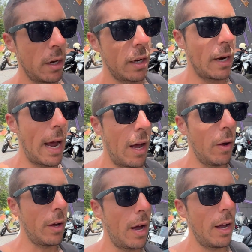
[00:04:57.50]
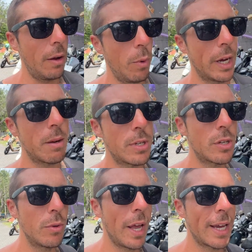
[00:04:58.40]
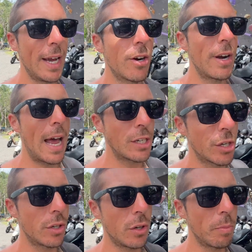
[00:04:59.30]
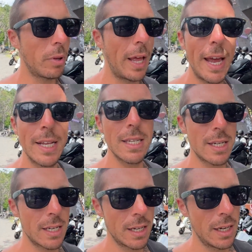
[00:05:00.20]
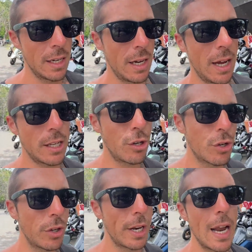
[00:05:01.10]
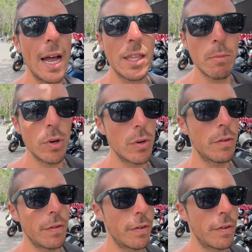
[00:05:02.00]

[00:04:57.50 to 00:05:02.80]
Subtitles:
Now, when it comes to like international plans, It's usually not the move.